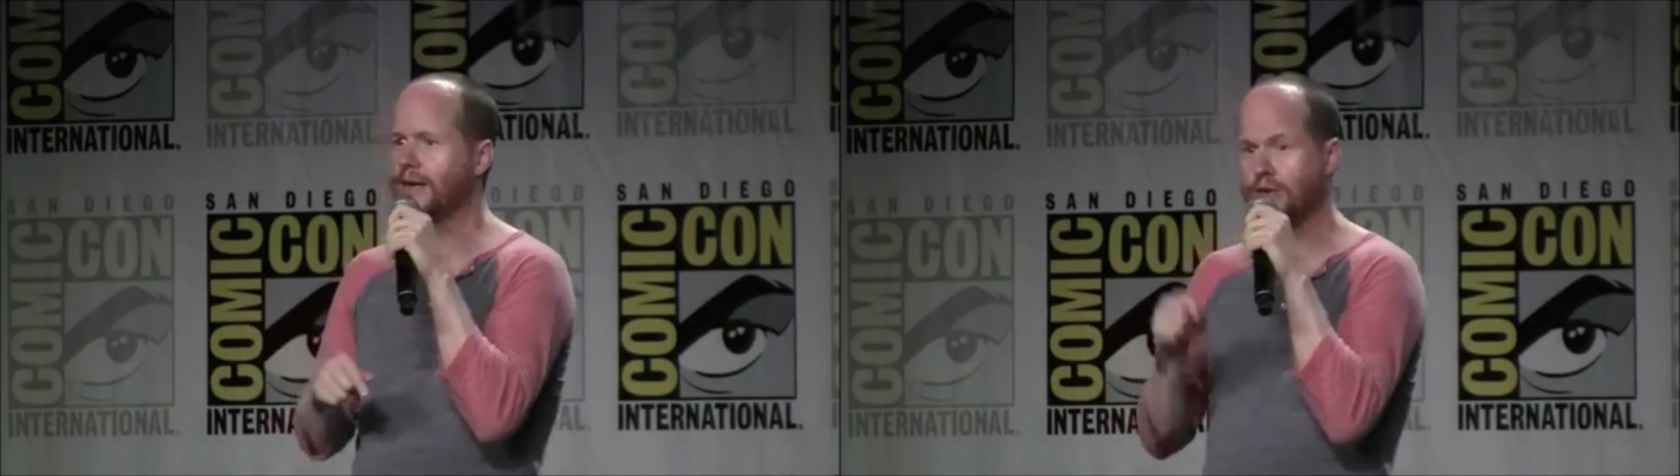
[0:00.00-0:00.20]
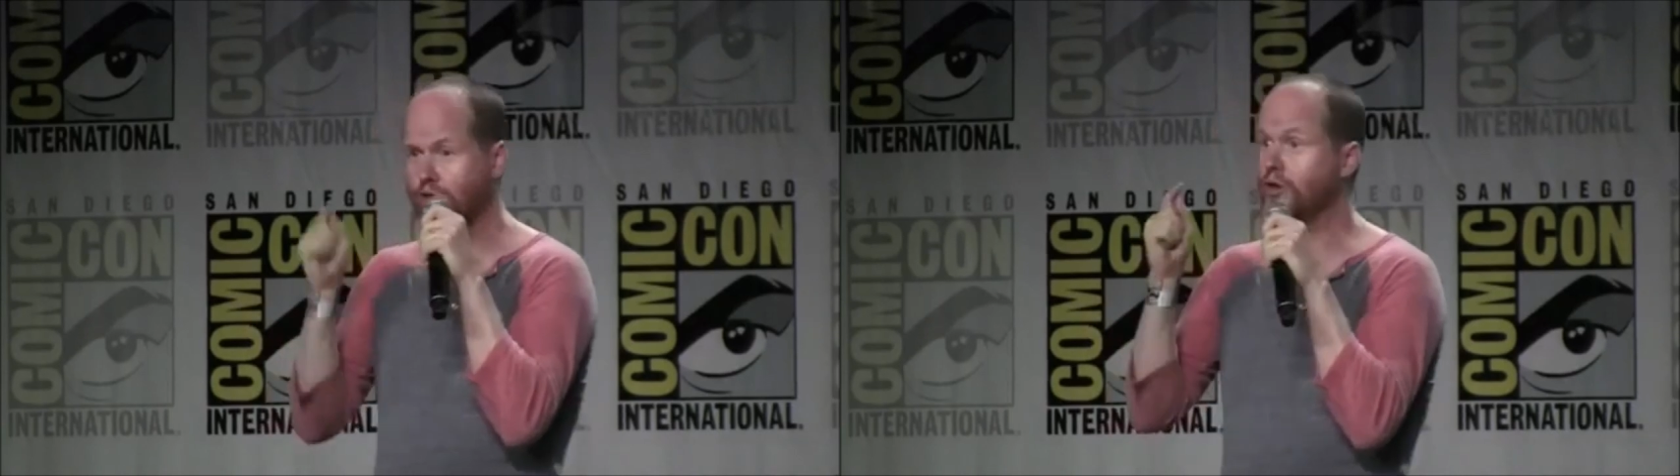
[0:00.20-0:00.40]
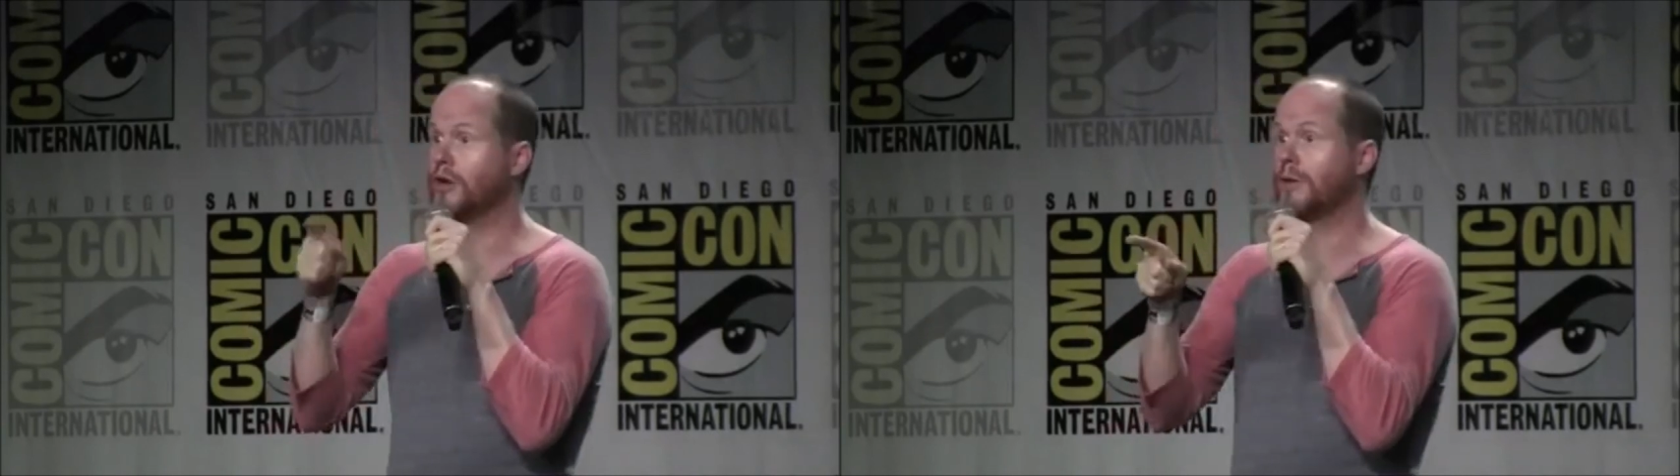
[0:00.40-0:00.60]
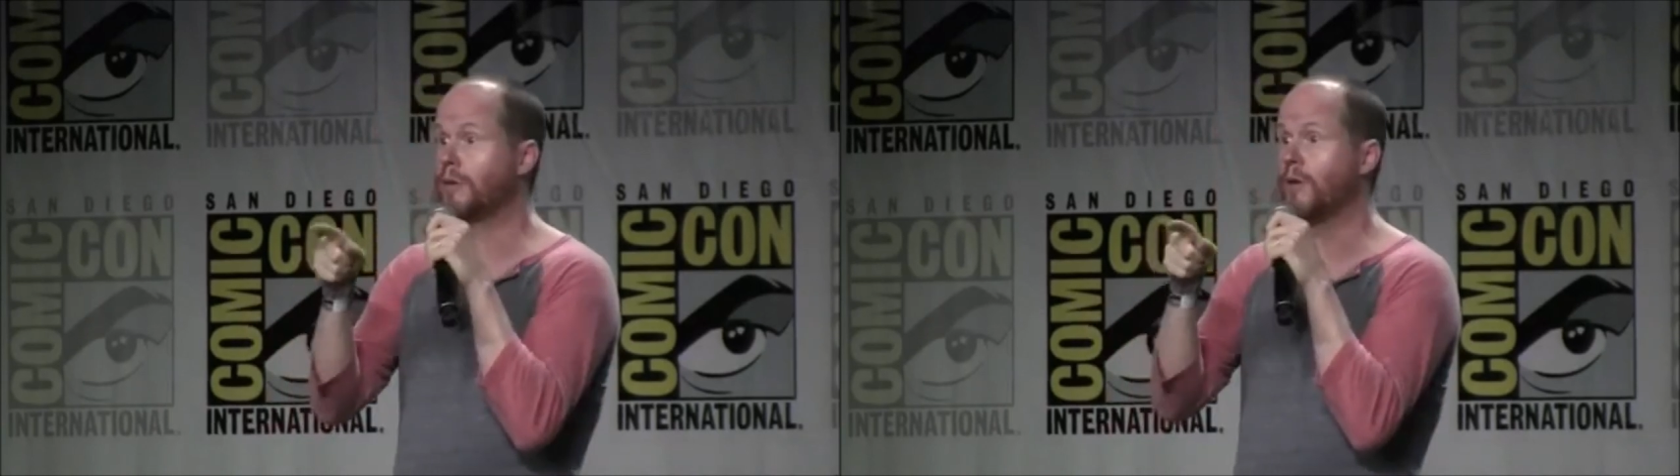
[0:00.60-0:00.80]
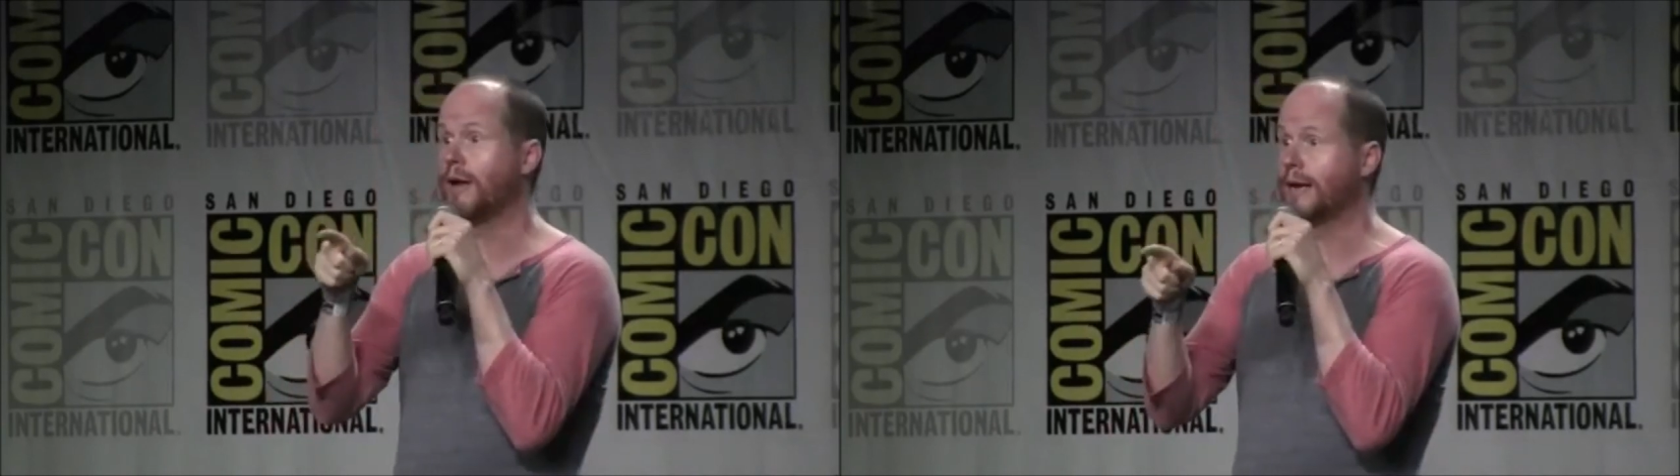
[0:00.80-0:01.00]
uh, and you should
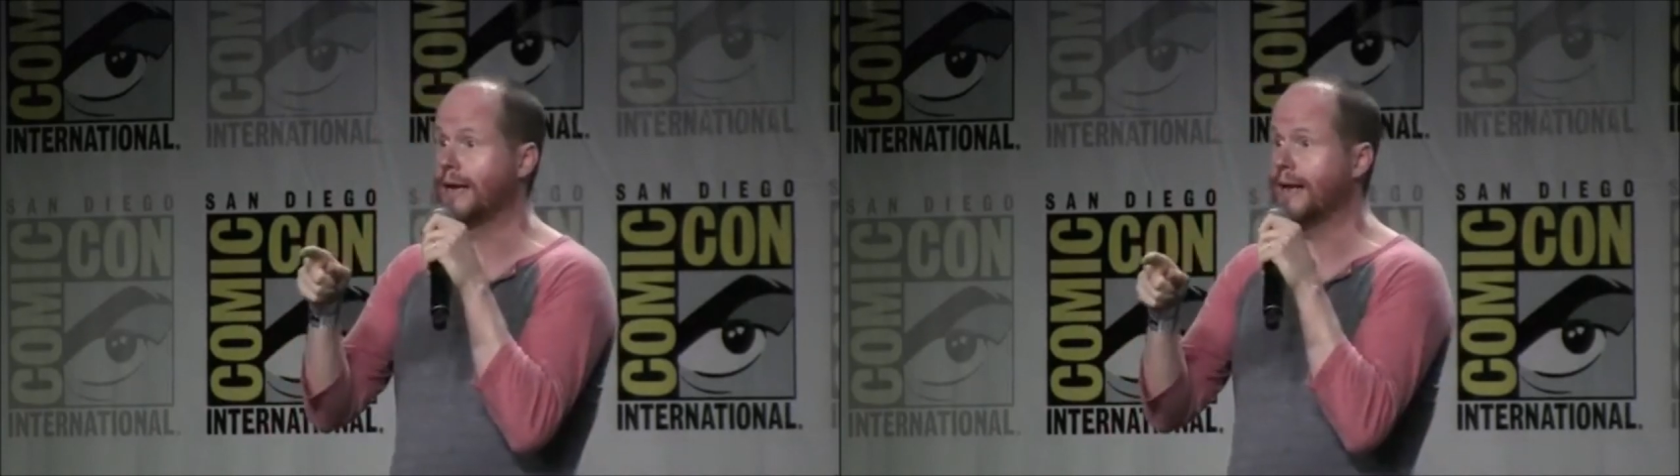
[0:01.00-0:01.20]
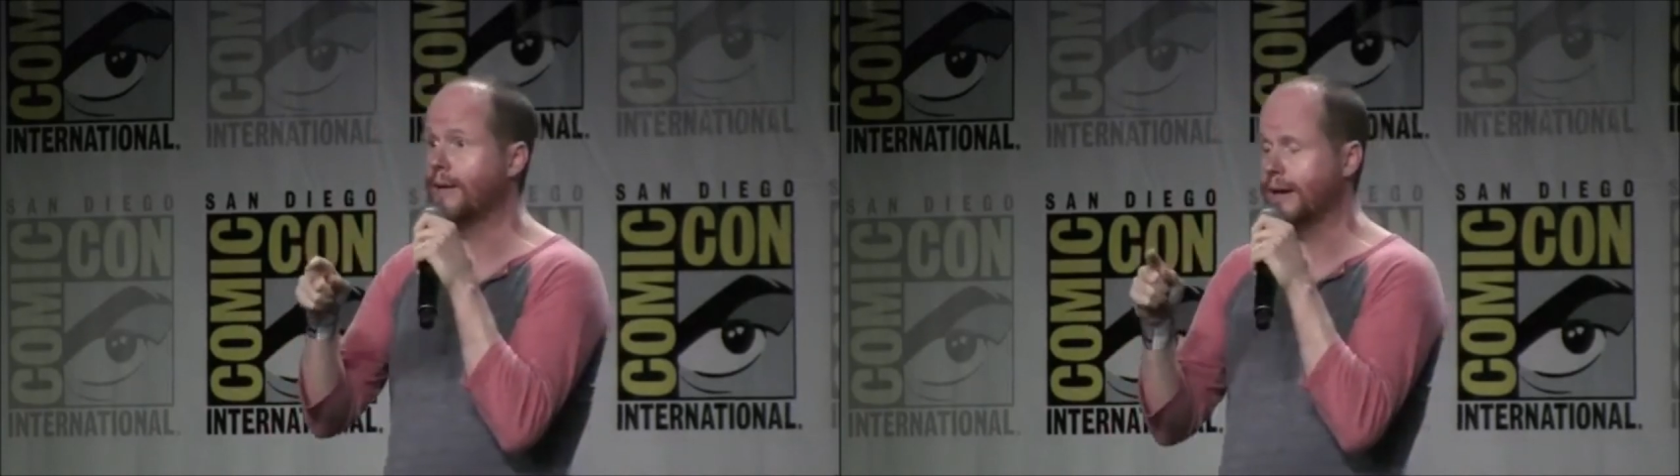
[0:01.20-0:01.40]
look up Equality